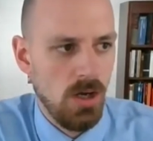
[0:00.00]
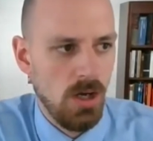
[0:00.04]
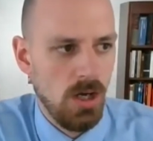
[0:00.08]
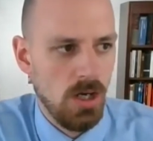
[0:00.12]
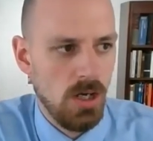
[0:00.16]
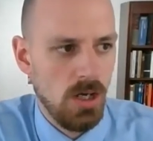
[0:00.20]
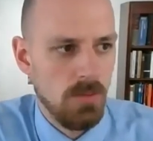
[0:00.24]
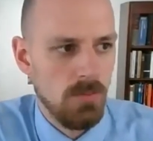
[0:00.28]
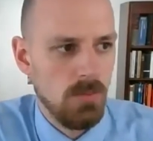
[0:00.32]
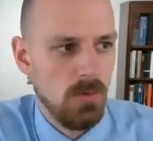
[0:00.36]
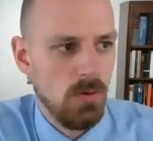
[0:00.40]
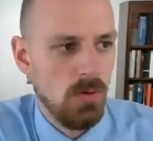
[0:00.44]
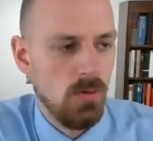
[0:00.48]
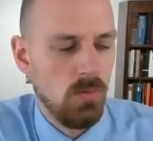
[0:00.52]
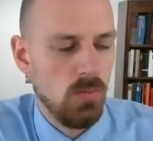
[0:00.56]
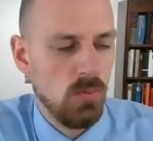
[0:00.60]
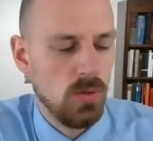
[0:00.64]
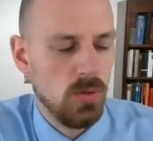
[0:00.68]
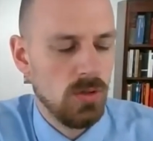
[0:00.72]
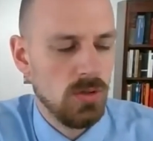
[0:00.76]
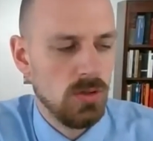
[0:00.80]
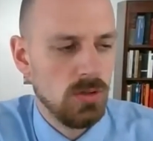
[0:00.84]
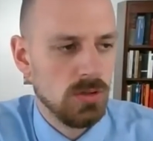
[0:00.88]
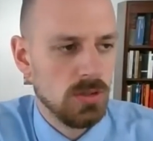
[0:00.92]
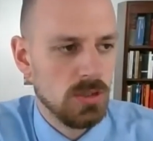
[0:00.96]
Um,
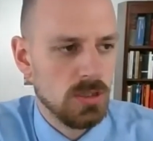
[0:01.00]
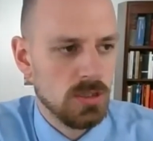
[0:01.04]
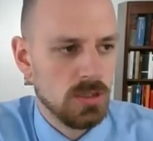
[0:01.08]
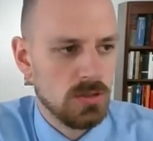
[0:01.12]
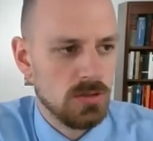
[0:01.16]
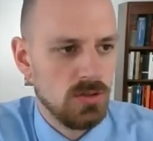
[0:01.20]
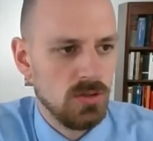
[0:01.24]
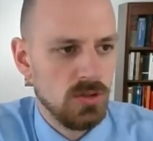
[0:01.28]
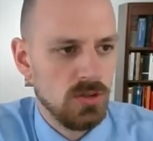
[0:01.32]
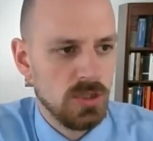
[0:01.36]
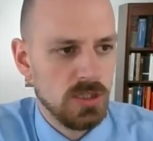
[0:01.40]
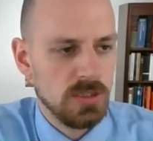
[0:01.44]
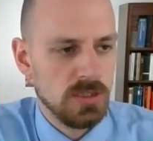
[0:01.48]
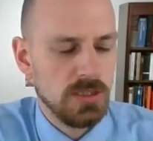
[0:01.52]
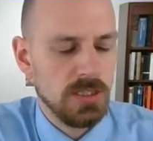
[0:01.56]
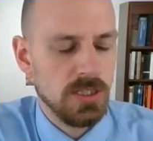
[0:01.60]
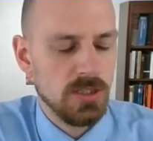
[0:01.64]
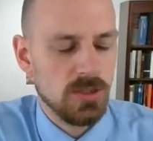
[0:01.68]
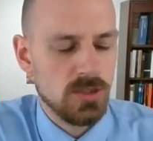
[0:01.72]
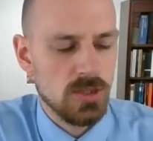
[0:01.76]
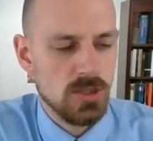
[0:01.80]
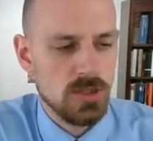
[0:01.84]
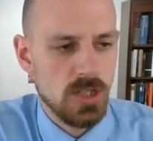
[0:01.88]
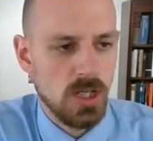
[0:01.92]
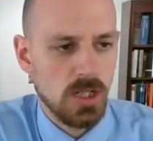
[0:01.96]
we'll include a
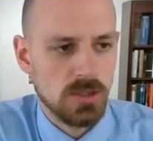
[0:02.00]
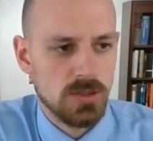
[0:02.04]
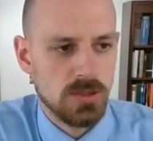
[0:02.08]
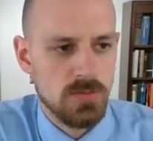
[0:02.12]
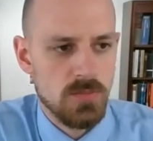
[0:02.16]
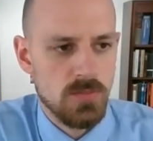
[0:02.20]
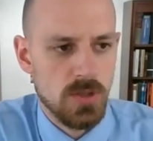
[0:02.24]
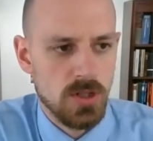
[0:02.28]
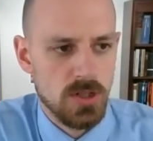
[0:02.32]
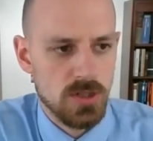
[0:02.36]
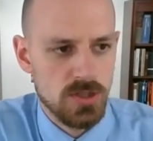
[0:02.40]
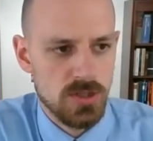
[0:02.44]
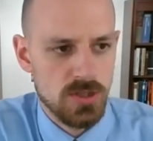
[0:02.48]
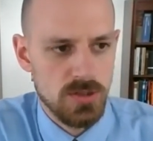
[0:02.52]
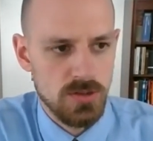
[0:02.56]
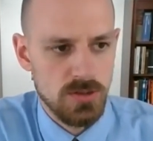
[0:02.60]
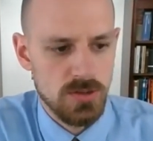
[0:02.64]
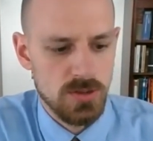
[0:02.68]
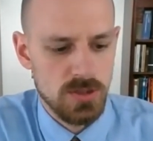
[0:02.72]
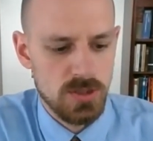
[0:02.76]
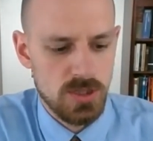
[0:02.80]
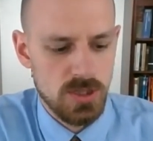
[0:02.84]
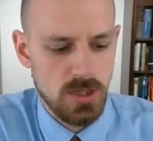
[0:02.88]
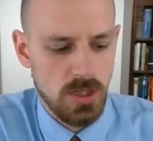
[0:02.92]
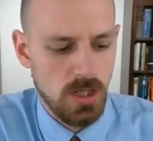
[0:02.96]
link to Dr.
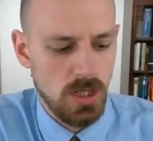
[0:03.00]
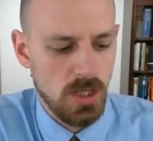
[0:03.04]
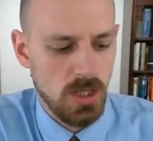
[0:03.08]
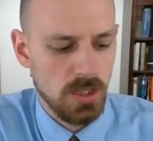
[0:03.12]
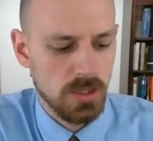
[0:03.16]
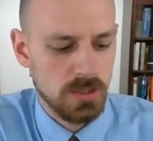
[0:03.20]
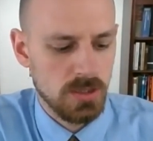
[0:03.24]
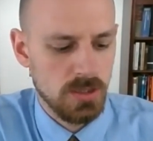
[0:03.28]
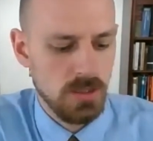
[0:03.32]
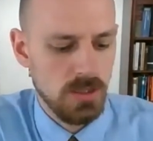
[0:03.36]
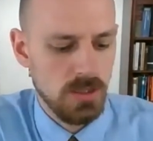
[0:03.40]
Marshner's talk